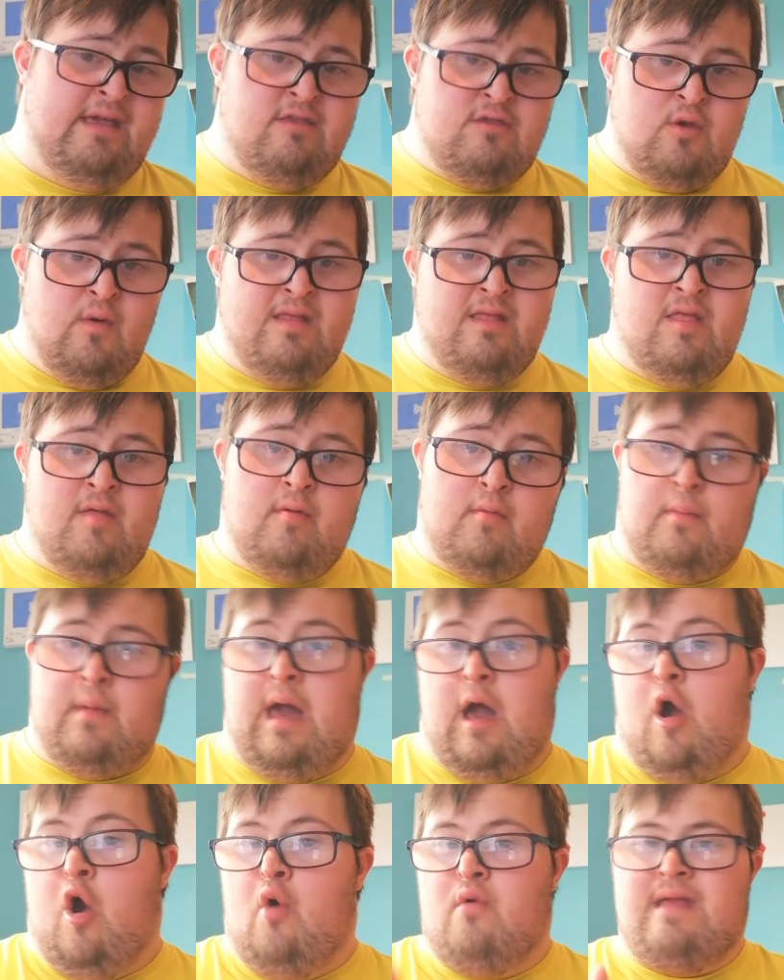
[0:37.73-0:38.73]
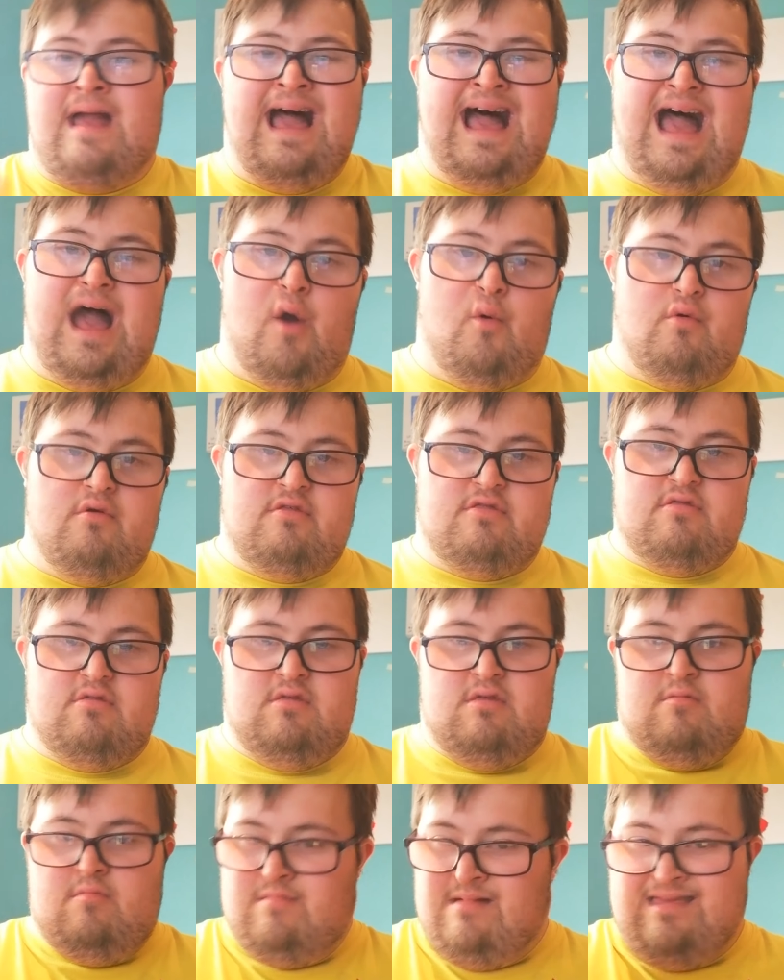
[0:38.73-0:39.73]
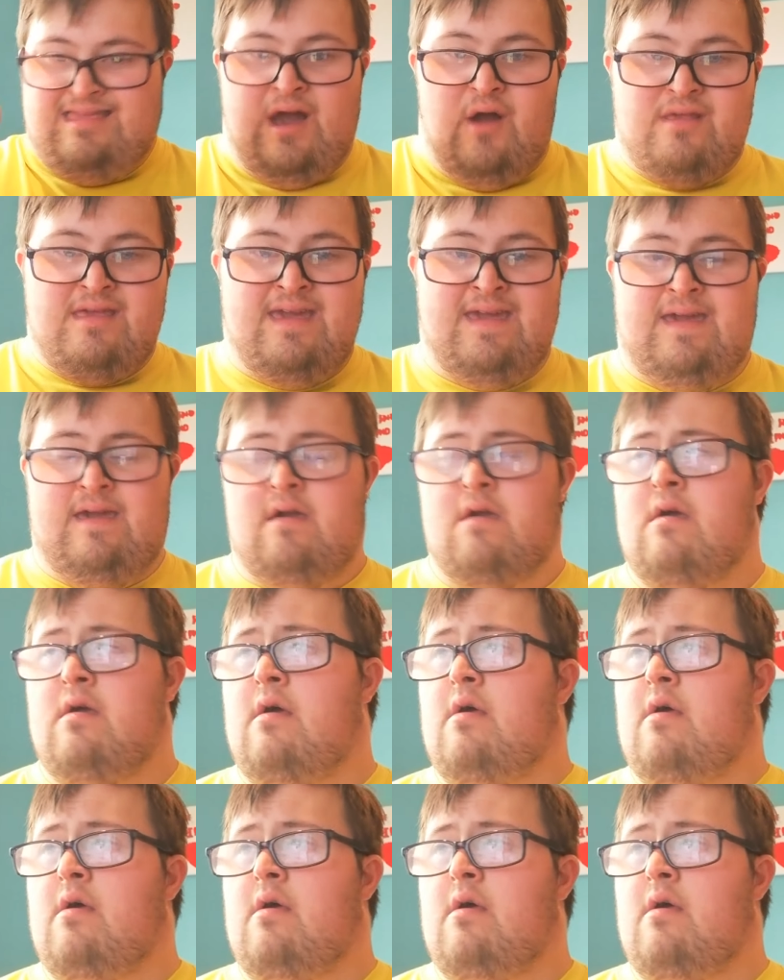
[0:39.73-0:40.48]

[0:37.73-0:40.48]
doing it in my own house down here